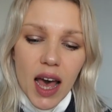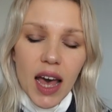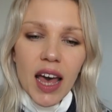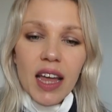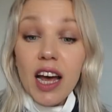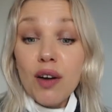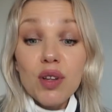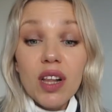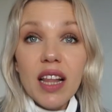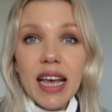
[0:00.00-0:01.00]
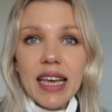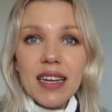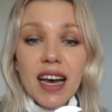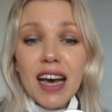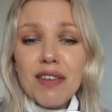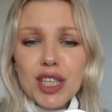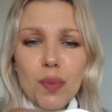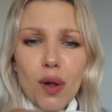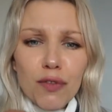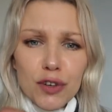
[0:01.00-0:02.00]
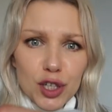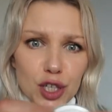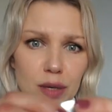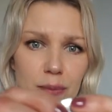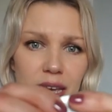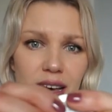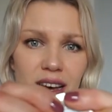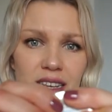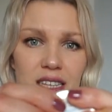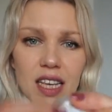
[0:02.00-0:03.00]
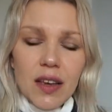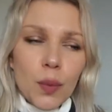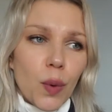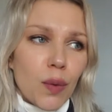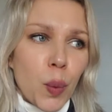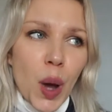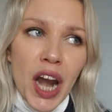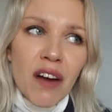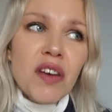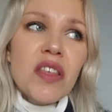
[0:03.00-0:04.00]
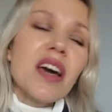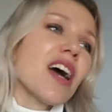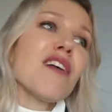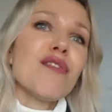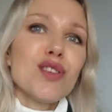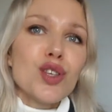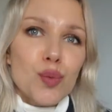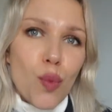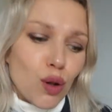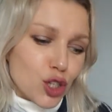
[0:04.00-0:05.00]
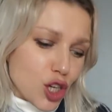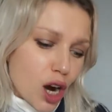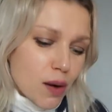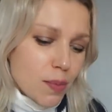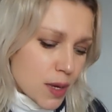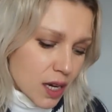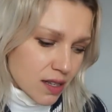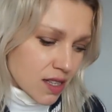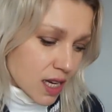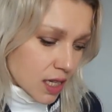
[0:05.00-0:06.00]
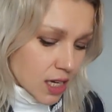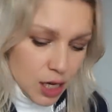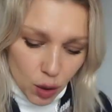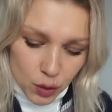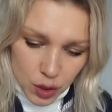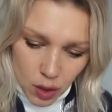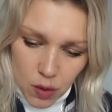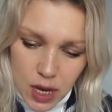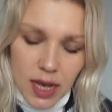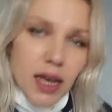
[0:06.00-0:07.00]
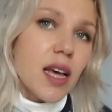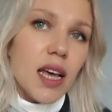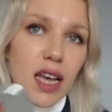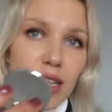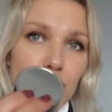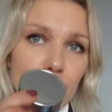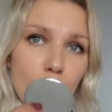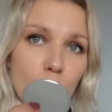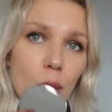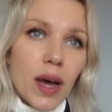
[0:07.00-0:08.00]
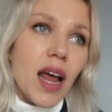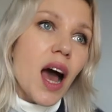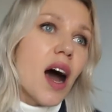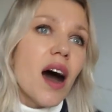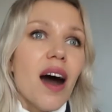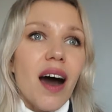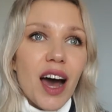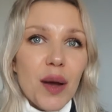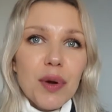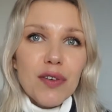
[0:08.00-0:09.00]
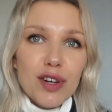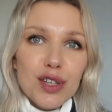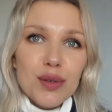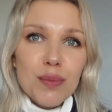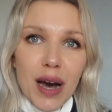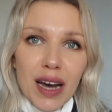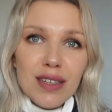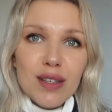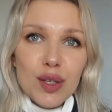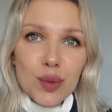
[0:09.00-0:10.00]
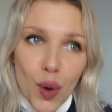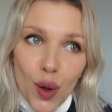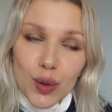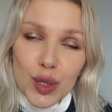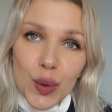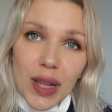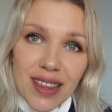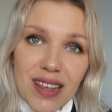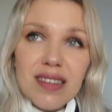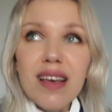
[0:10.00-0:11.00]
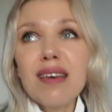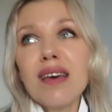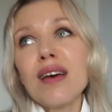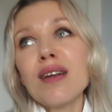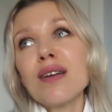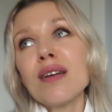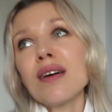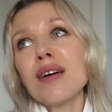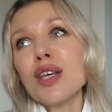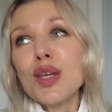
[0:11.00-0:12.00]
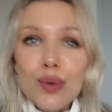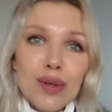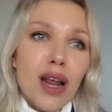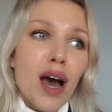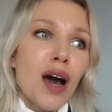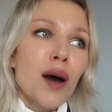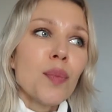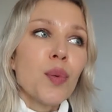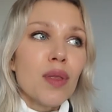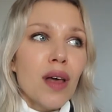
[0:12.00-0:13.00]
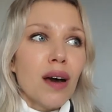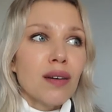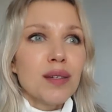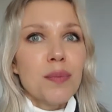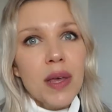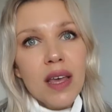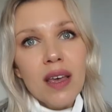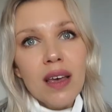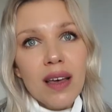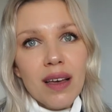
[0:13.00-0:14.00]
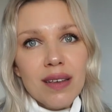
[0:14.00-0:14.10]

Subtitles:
And I really like it. I have a small version, because whatever they have in small jar, because the Clinique also in small one, I prefer to buy it in small. So like this, I can use it up without it being,